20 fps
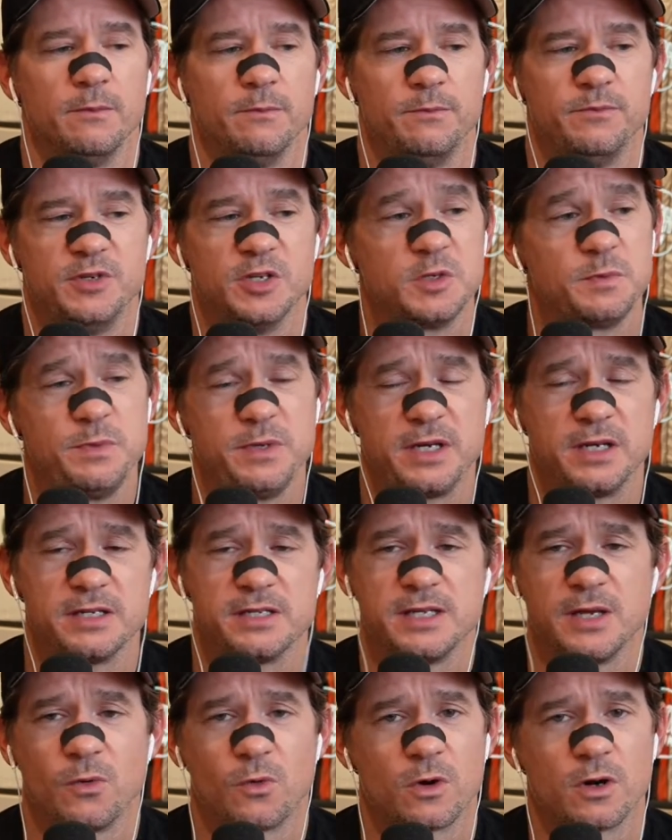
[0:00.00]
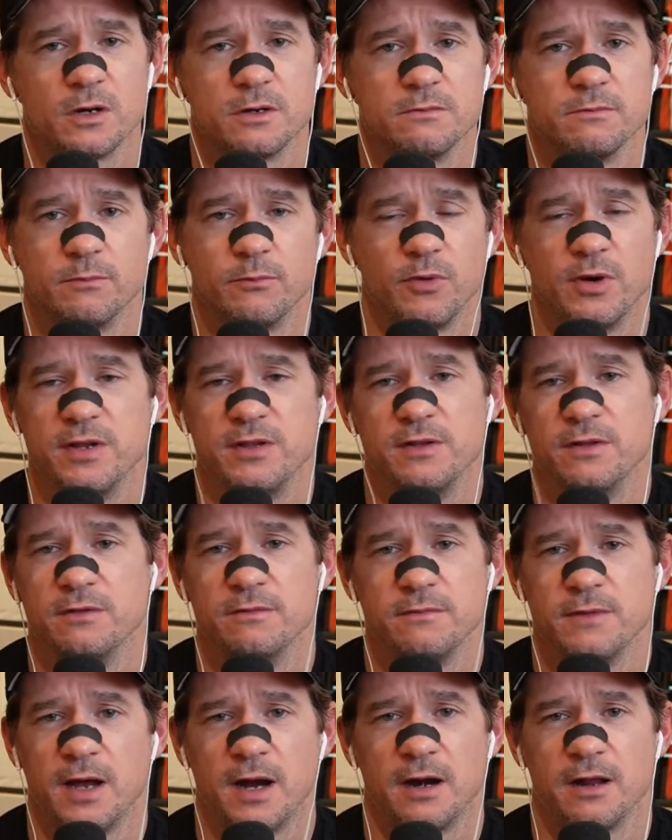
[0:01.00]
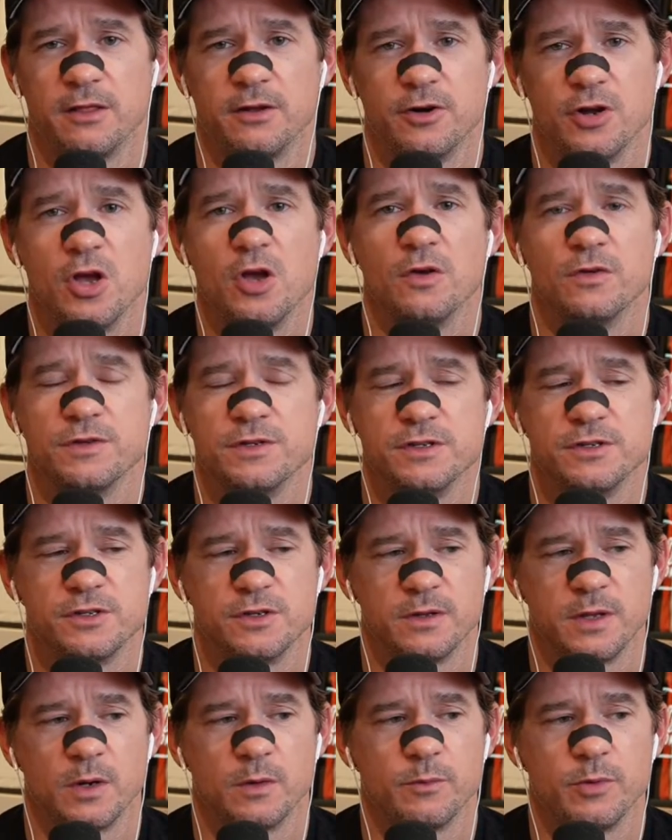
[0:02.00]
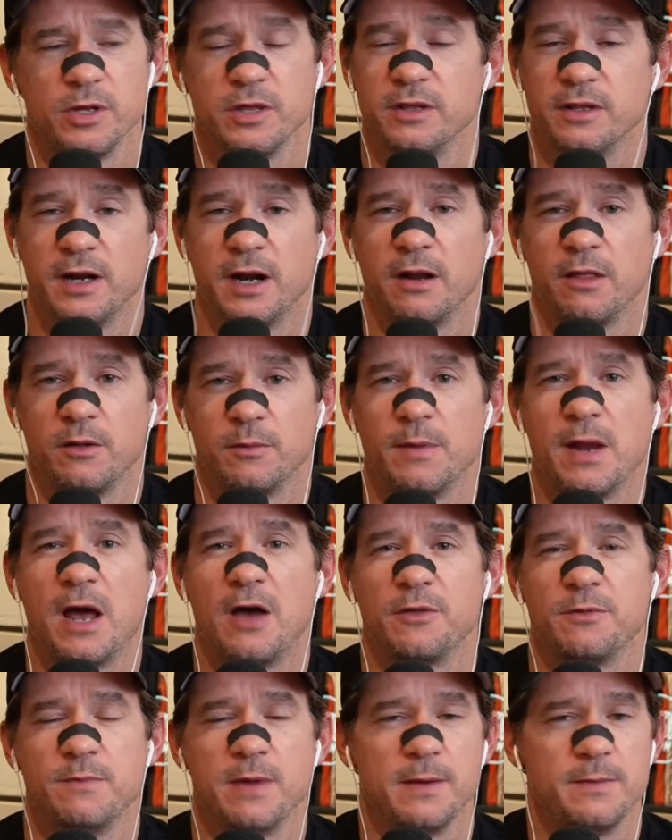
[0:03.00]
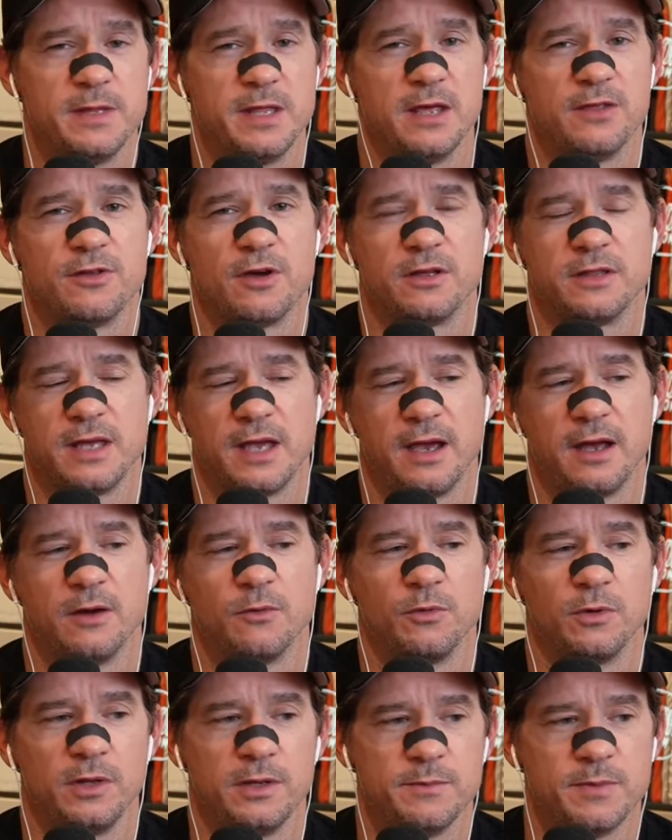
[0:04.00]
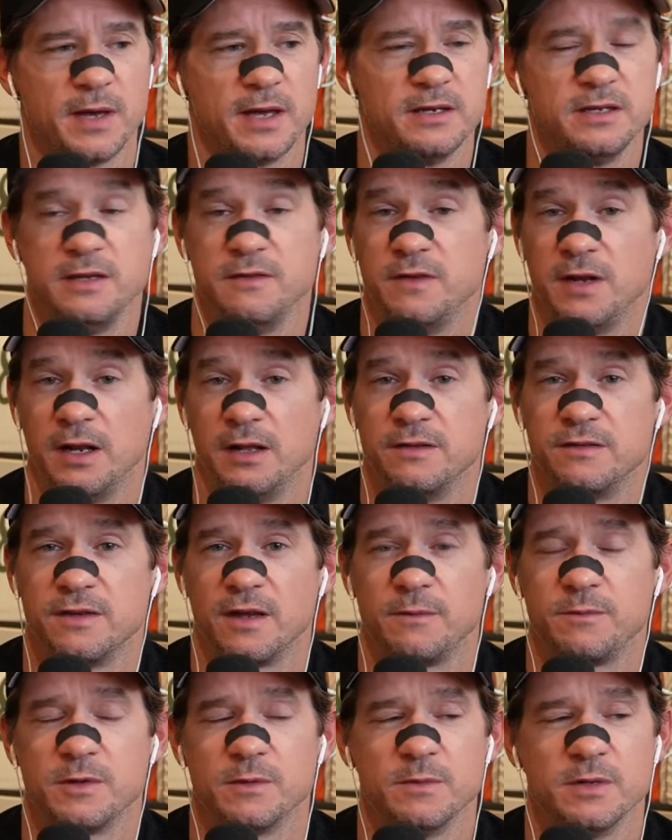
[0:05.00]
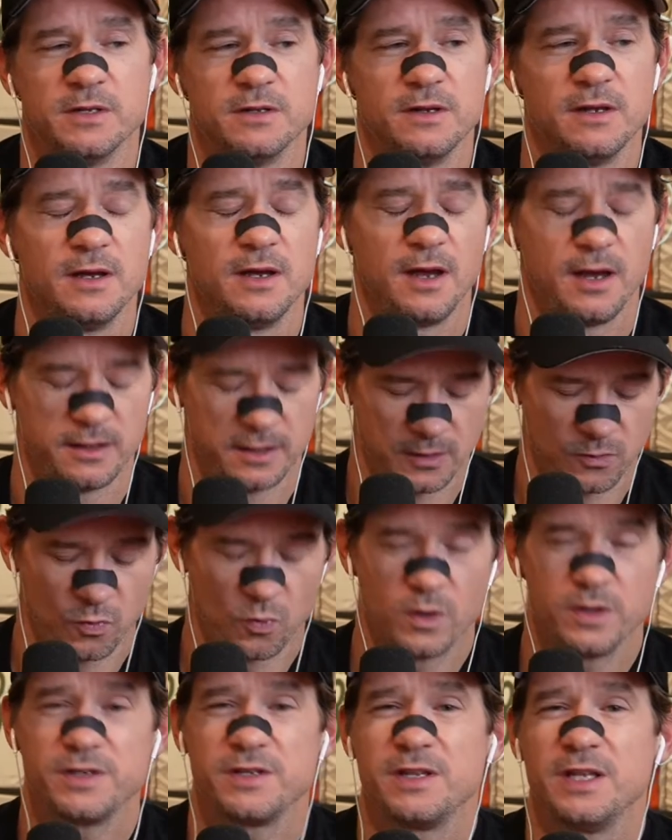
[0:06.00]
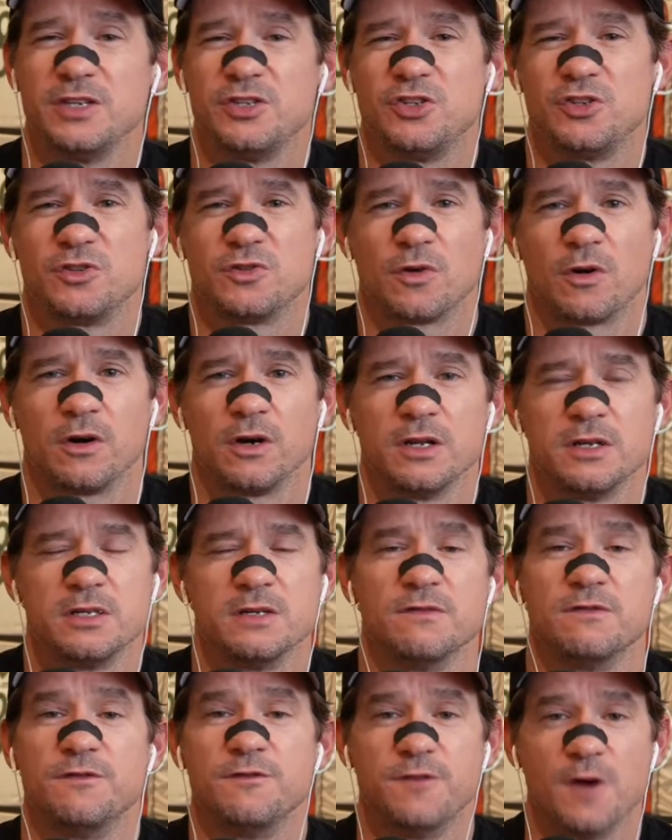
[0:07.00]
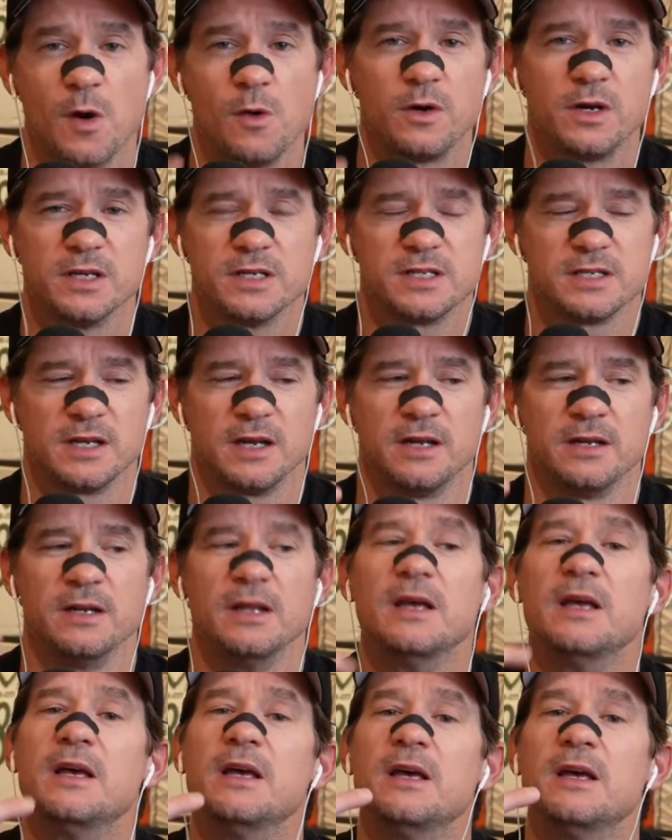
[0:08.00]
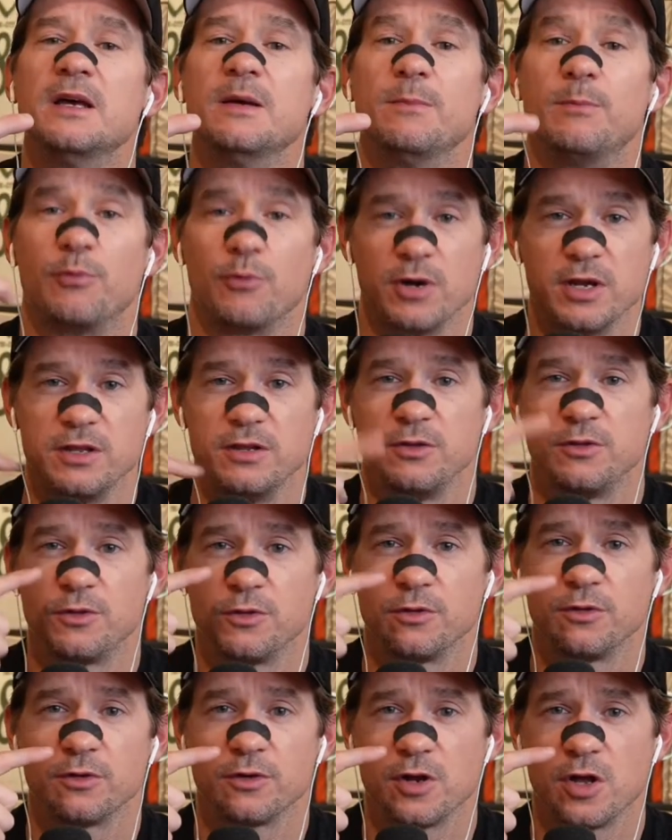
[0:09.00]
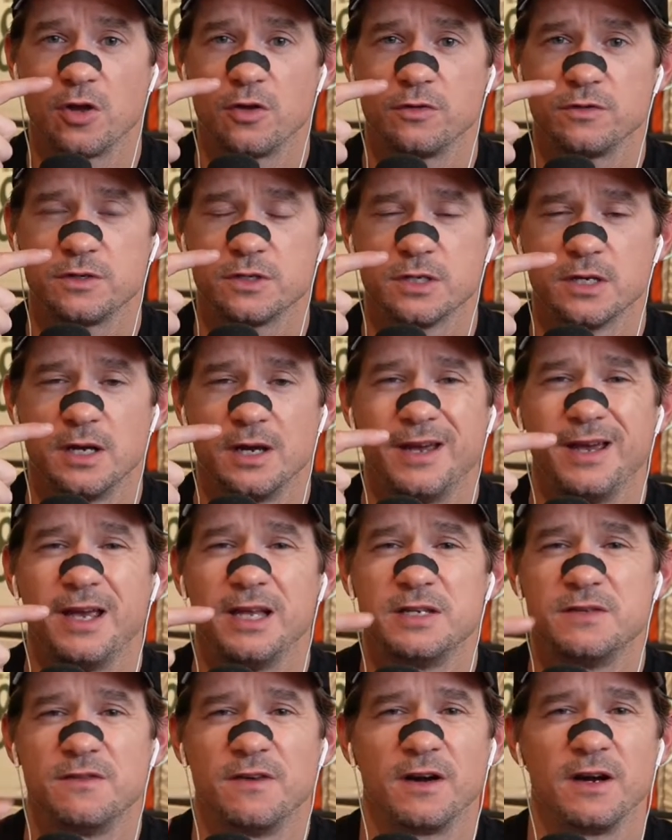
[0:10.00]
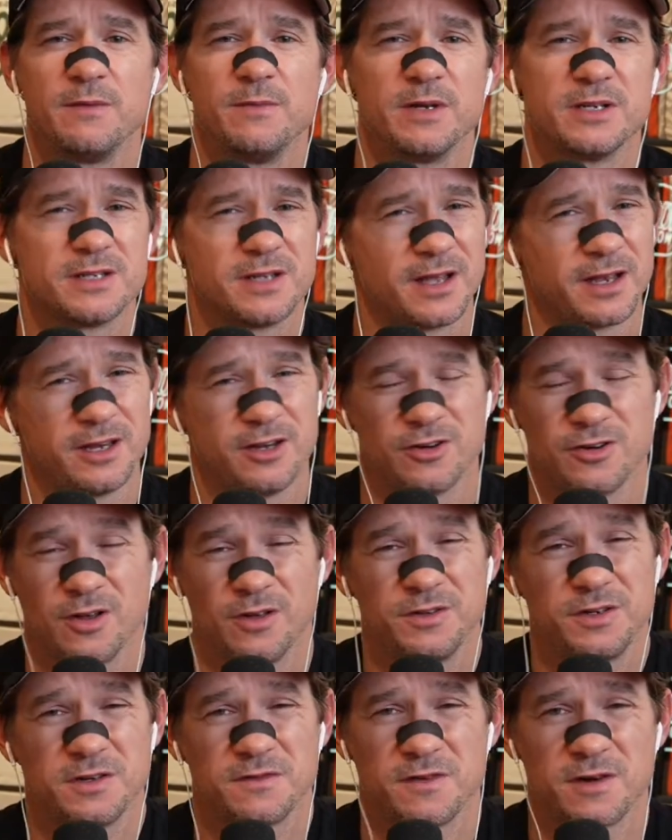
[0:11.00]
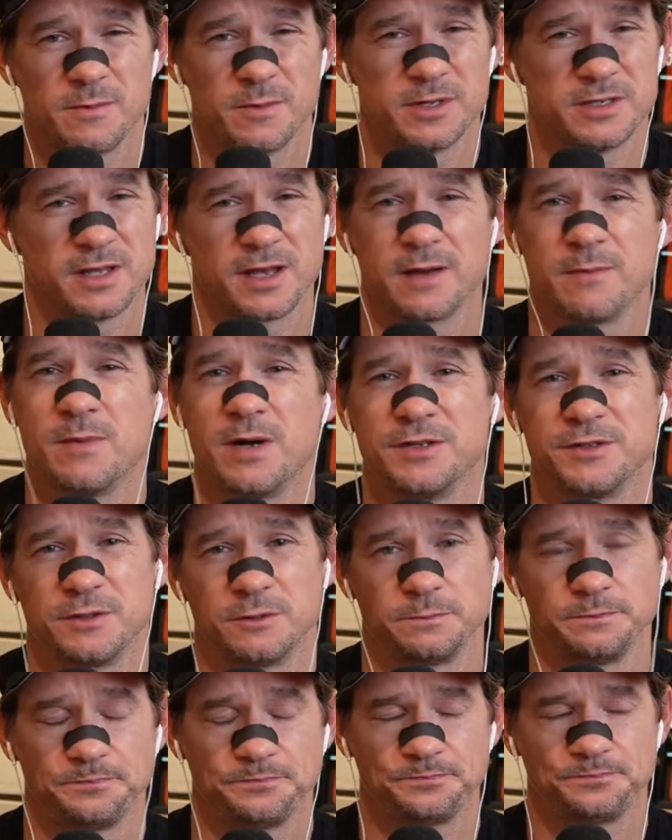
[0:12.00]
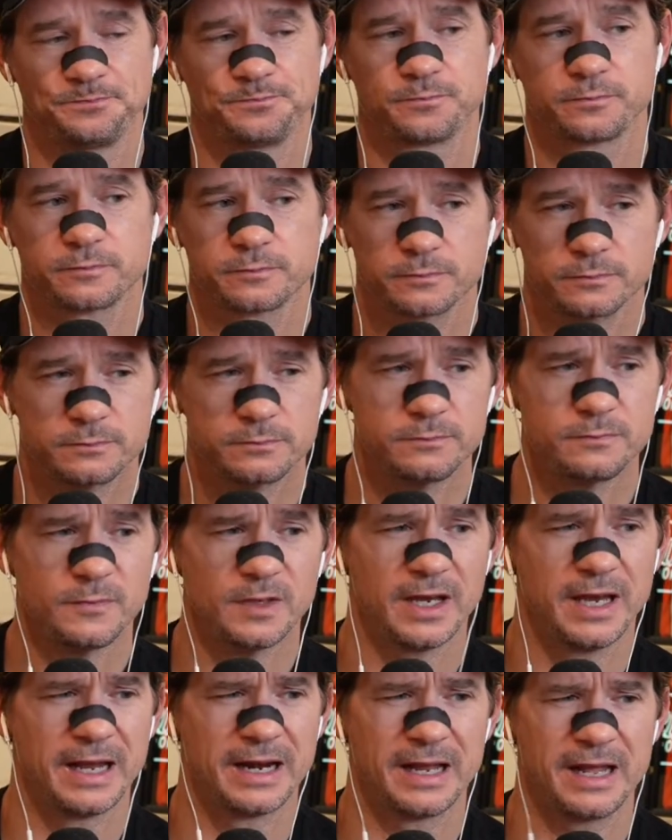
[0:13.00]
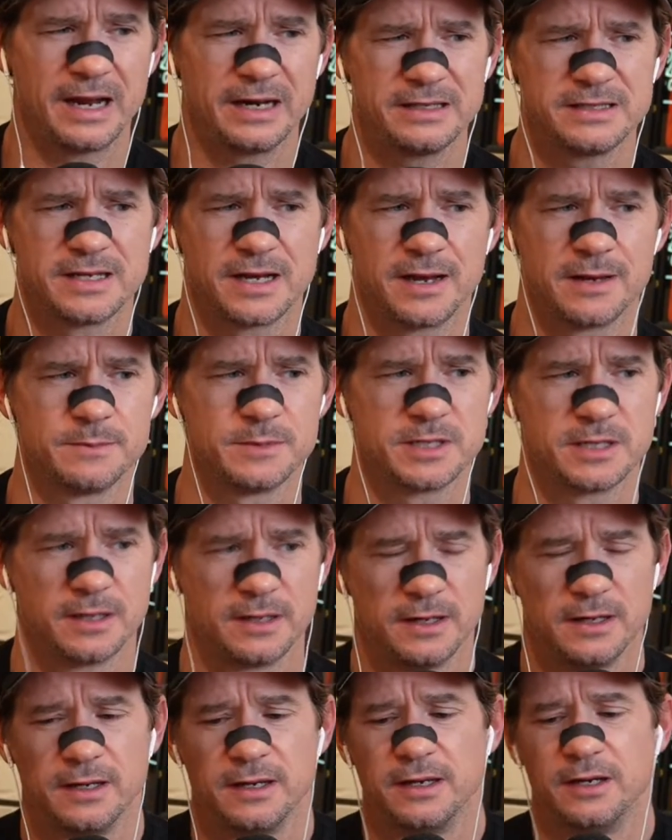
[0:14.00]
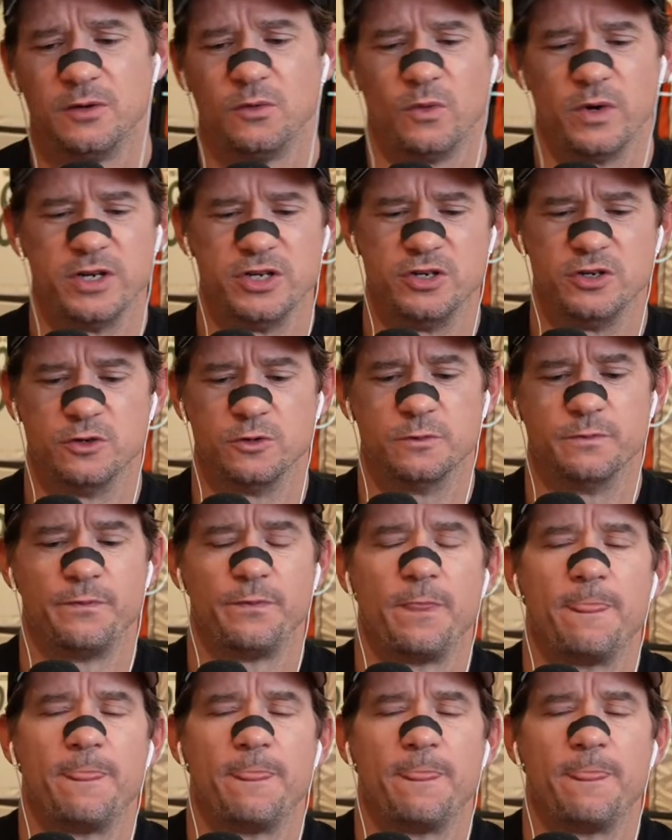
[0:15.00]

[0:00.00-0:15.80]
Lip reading: just because they weren't breathing out of their nose, and so they were breathing out of their mouth. Maybe they thought they had a really bad deviated septum, and then once they started to focus on breathing through their nose, it's very much like your nose is very much like a muscle. And a lot of times when you